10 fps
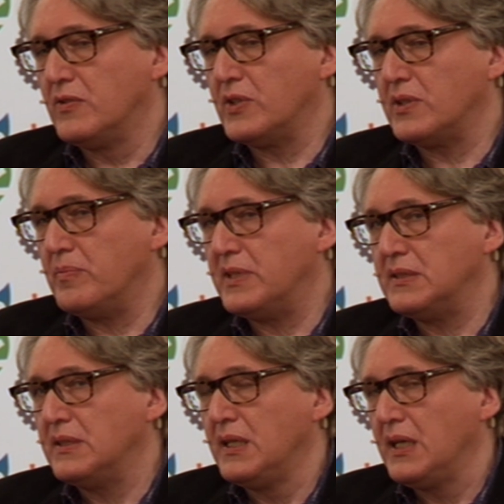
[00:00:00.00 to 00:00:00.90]
Nouveau
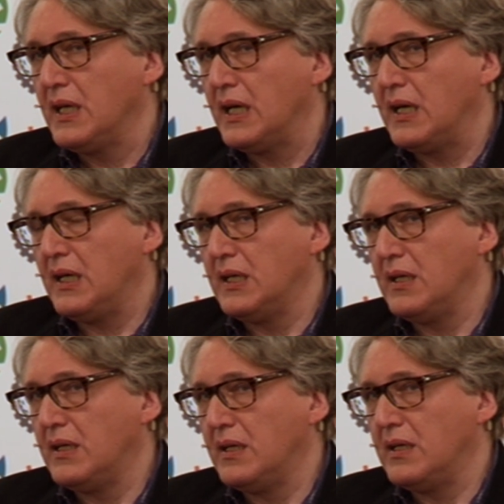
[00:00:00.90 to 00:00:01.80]
Roman.
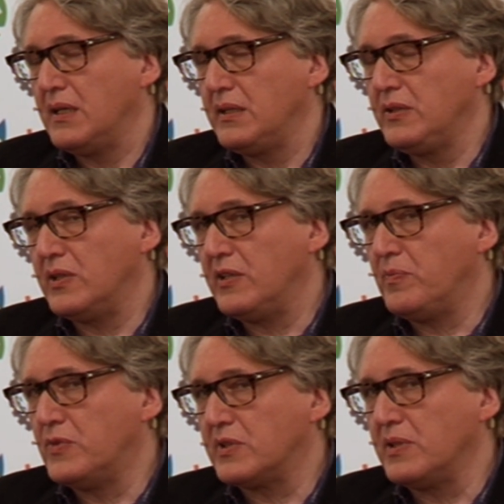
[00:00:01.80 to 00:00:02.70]
You have
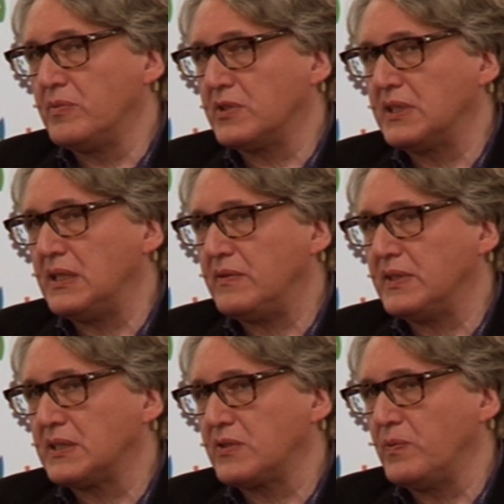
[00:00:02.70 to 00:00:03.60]
more and more
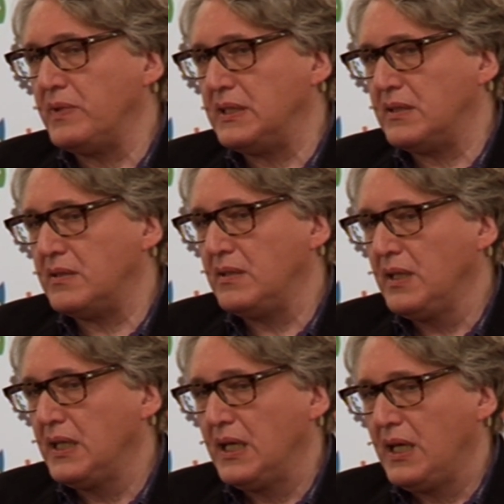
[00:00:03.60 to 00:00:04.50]
novels where
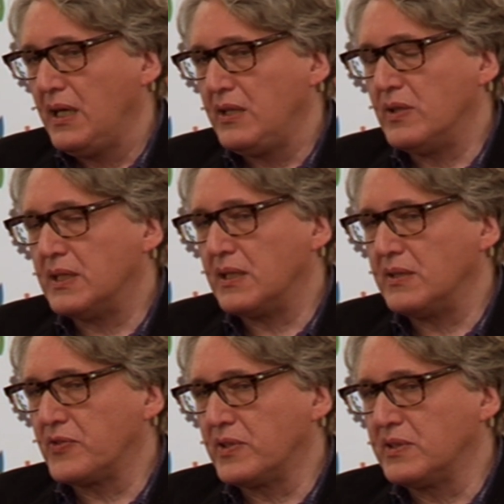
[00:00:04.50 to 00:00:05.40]
you are
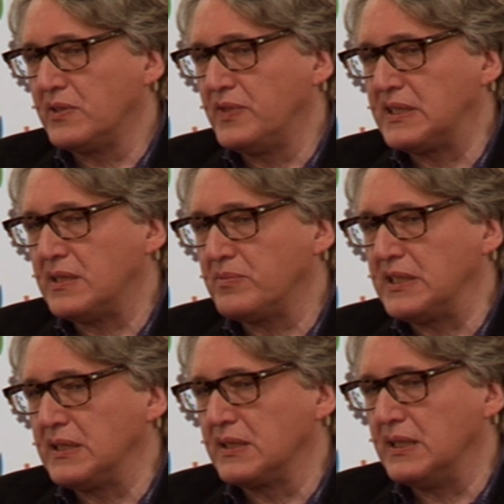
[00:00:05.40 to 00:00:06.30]
confronted with
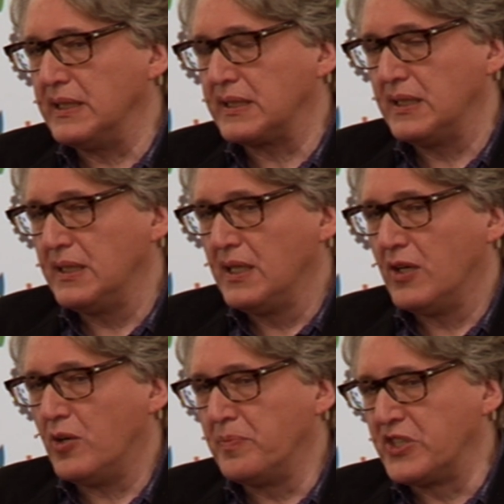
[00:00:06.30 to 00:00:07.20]
something like
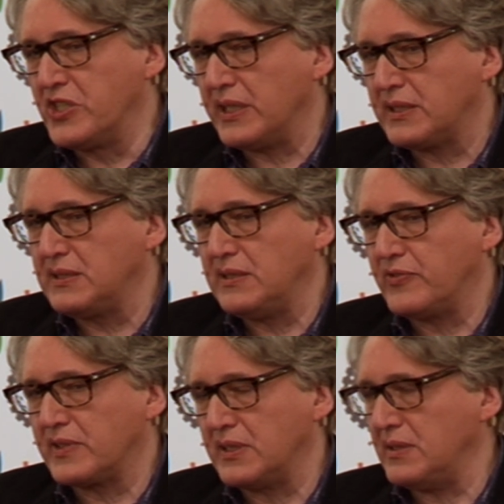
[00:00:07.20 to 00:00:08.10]

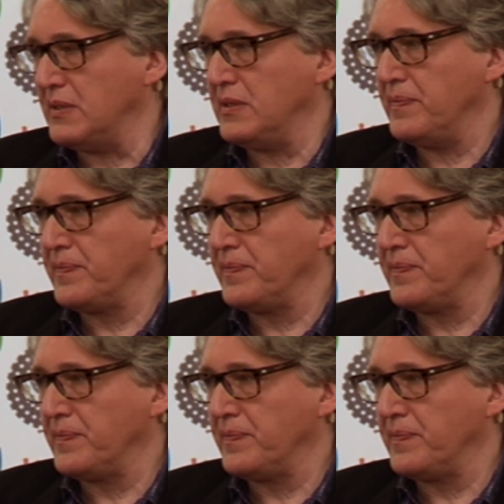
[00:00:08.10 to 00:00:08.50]
objective crime.